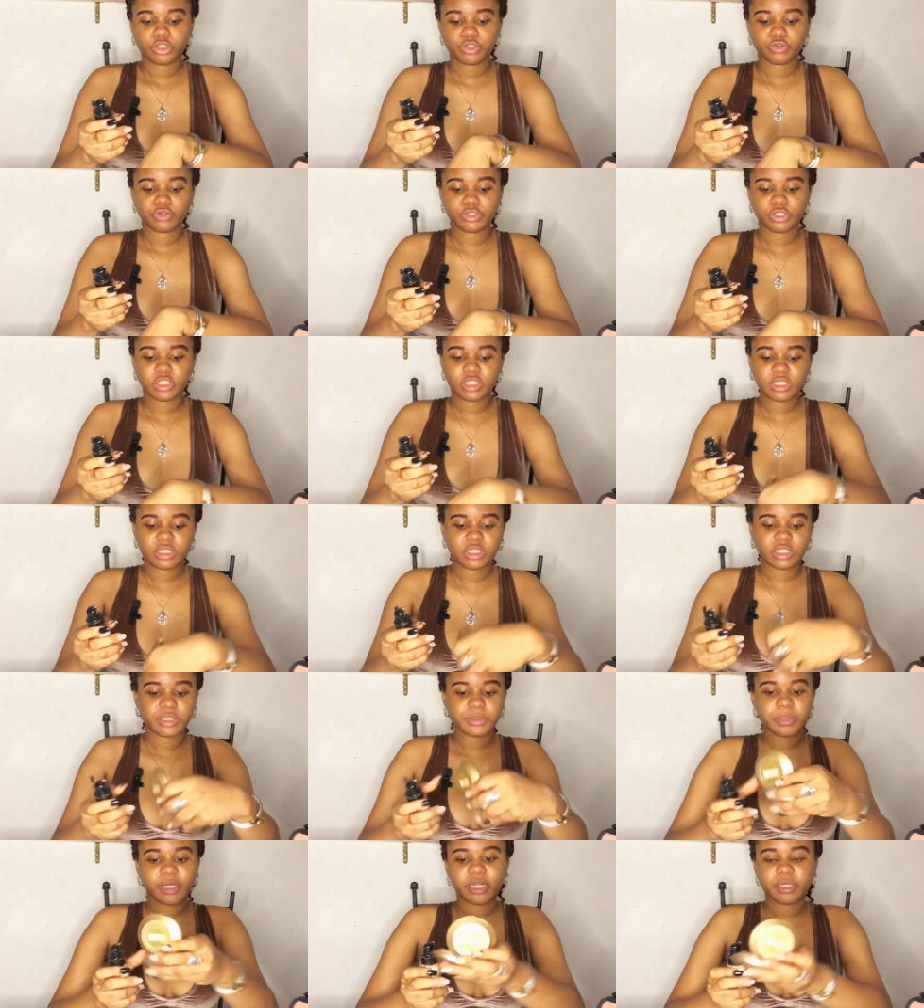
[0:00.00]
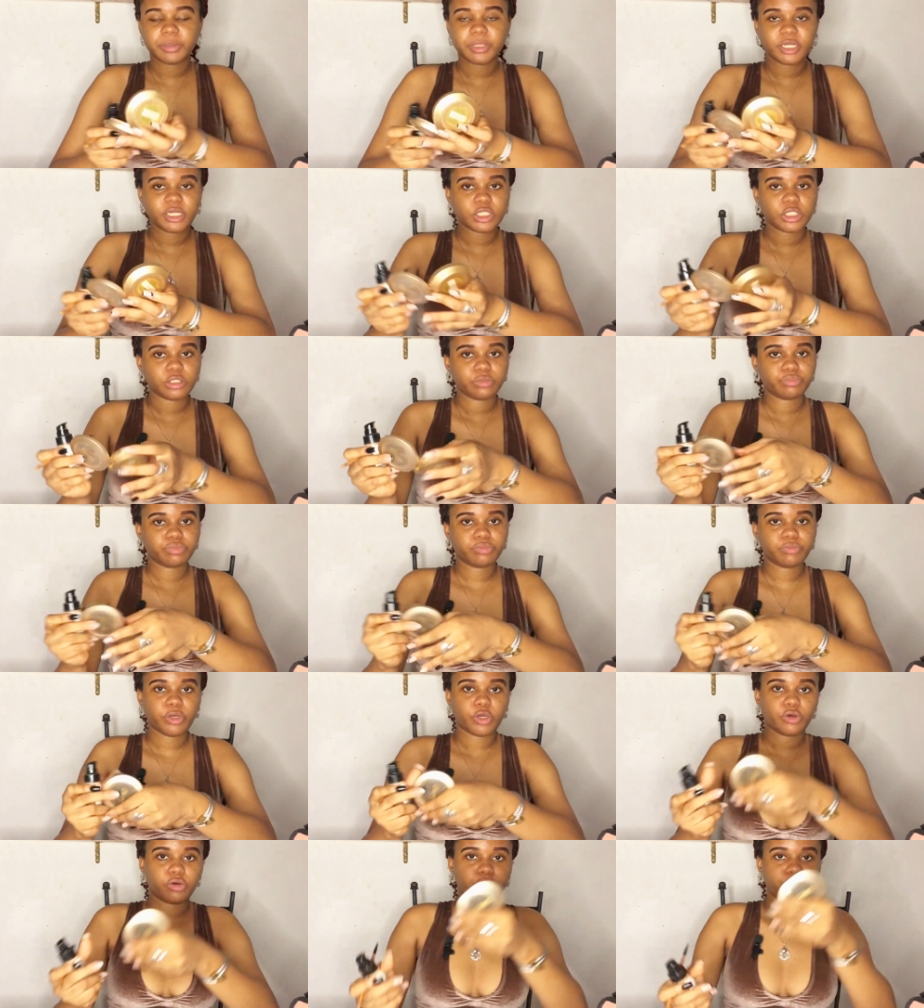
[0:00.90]
So this is a very very
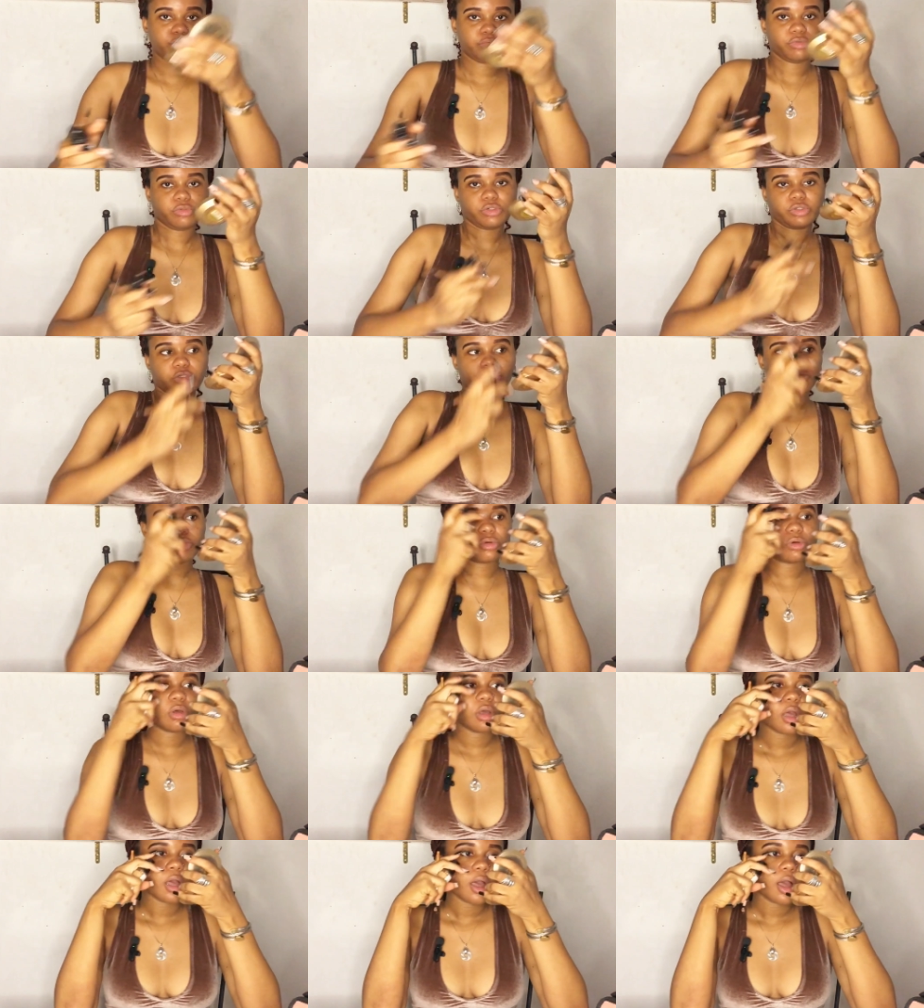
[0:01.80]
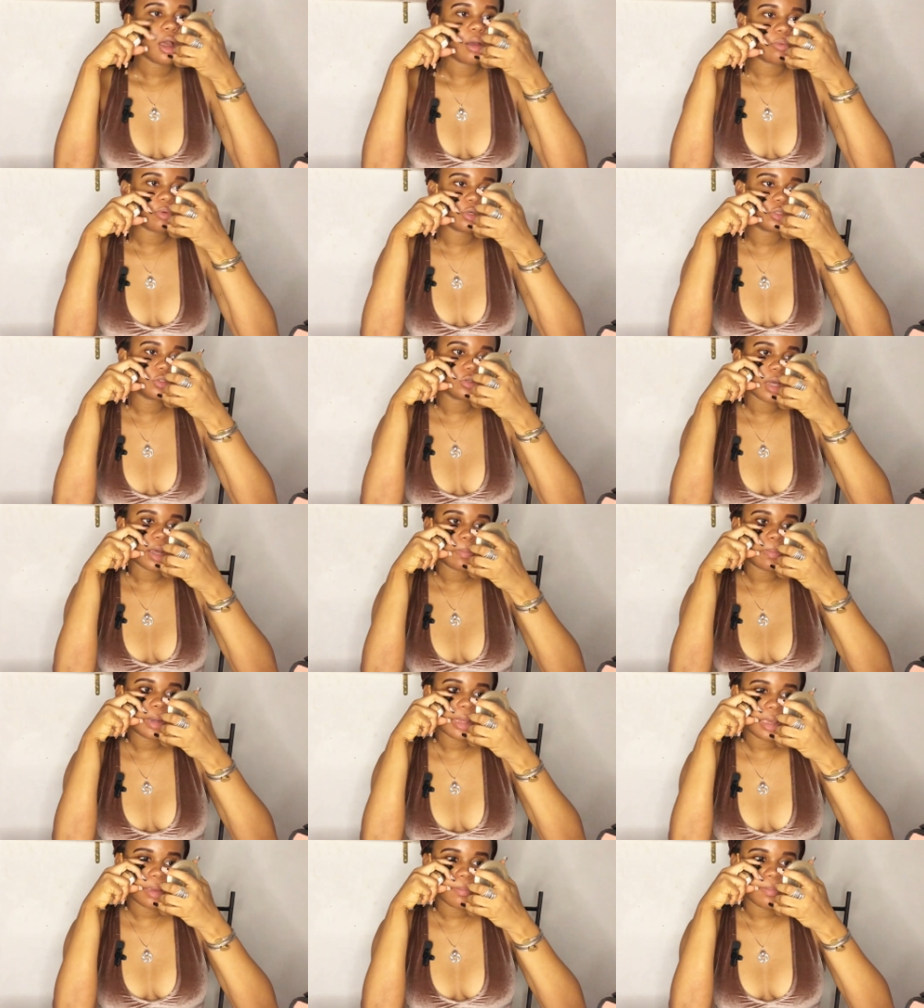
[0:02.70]
simple makeup look. So I'm going to
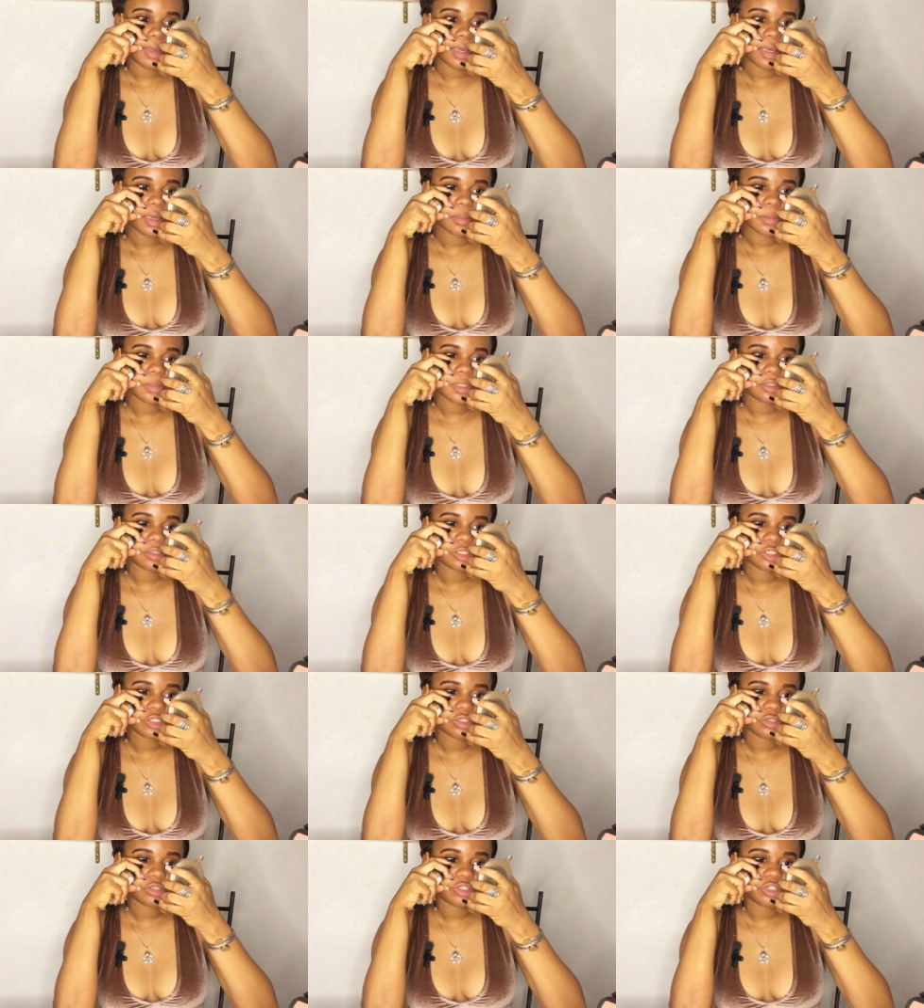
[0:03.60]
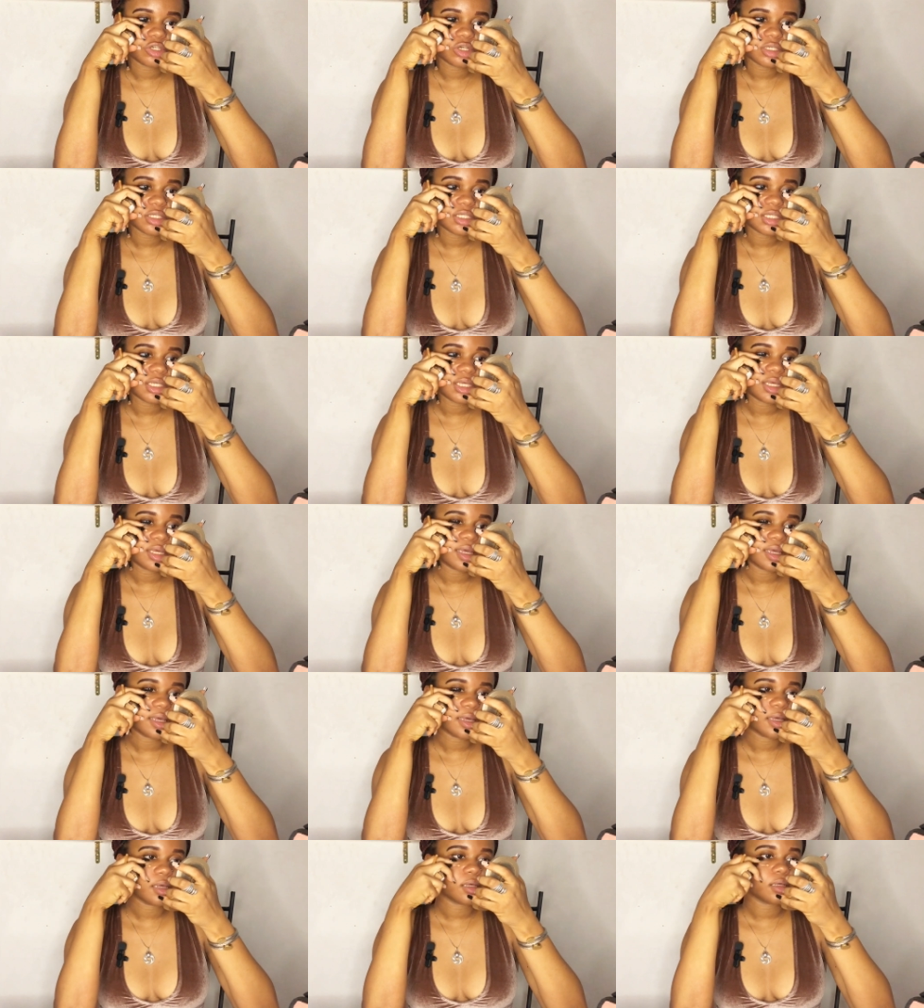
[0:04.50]
apply my foundation just
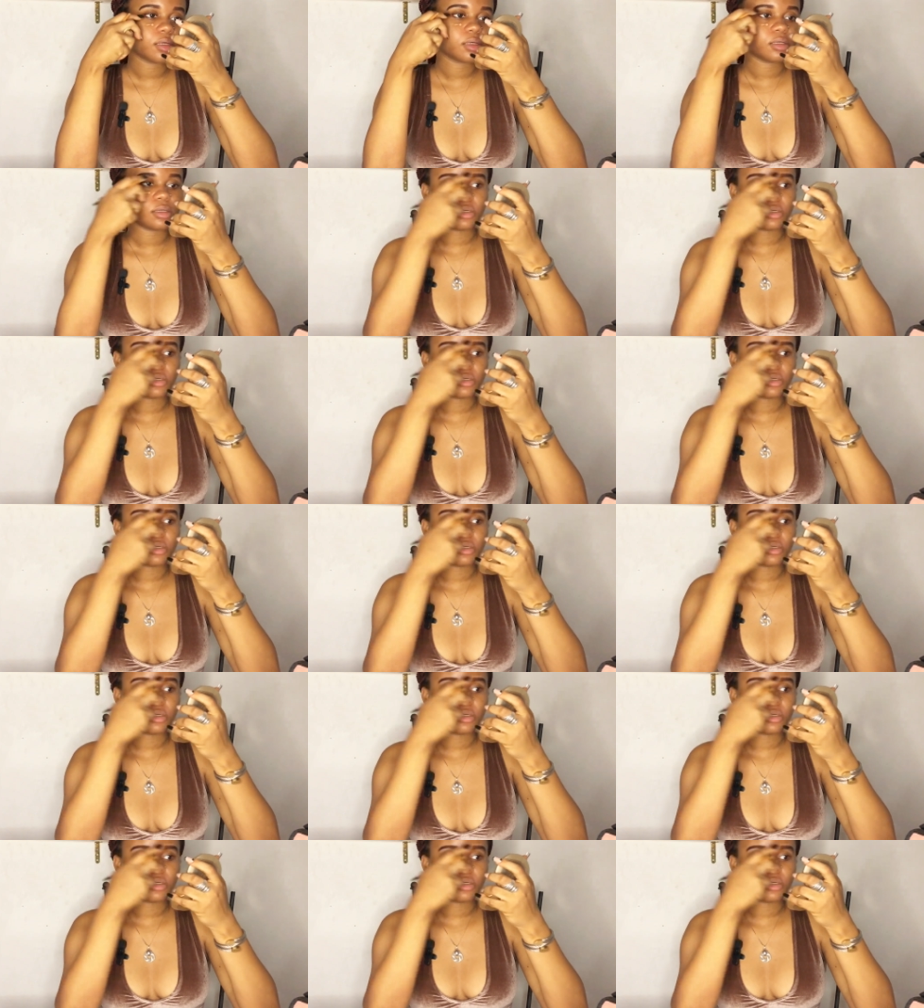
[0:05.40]
here.